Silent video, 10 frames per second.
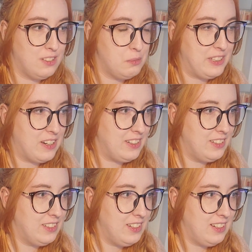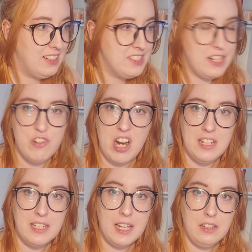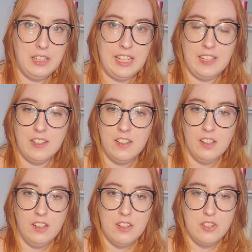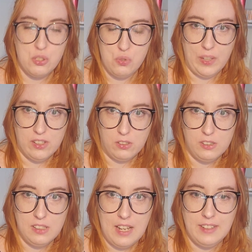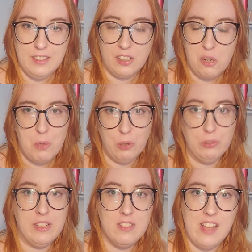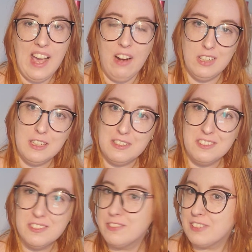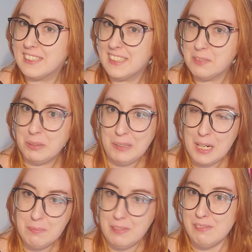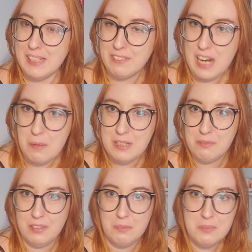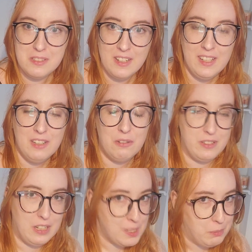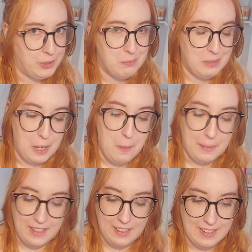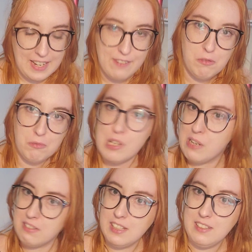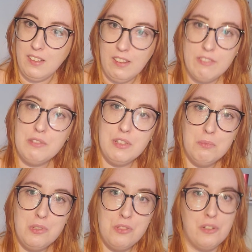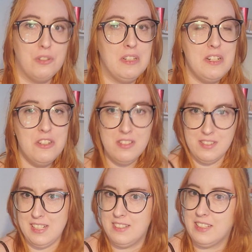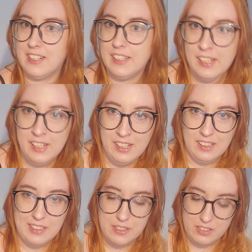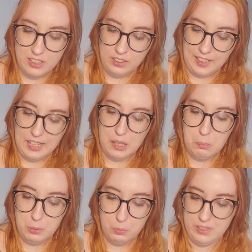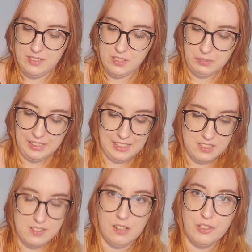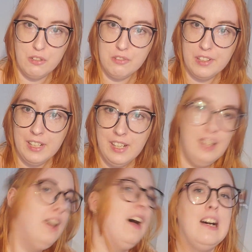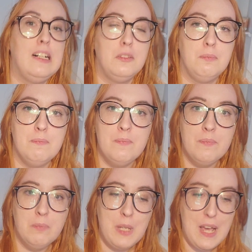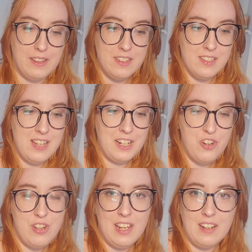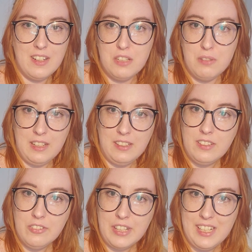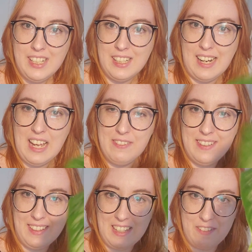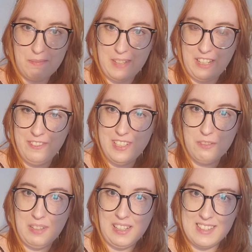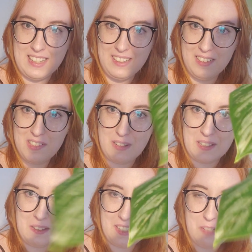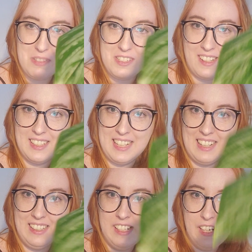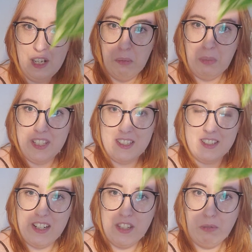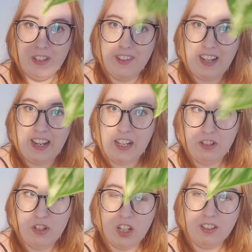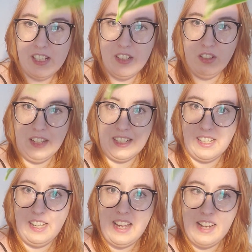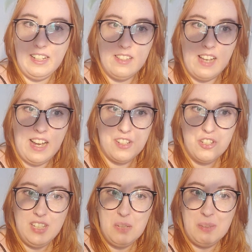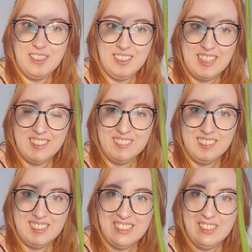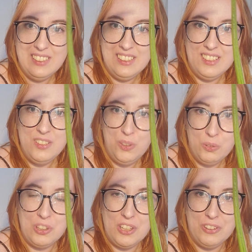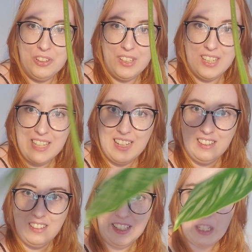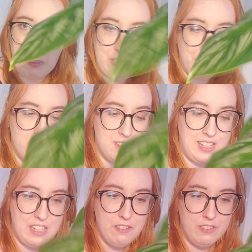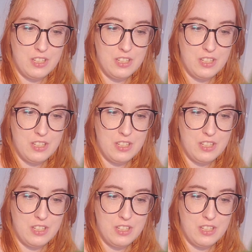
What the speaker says: Oh my god. Instead of trying to get like the soil and the components out of, for example, carpet. We have carpeted rooms. Well, a couple of them are carpeted, and I have a rug in the living room, so it's just easier to clean up when something gets knocked over. But yeah, this is actually another one right here. I have it kind of in my view because I want to keep staring at it. But this is another one that I had to chuck into leca, and it's actually putting out new growth again. Like, it put out this leaf.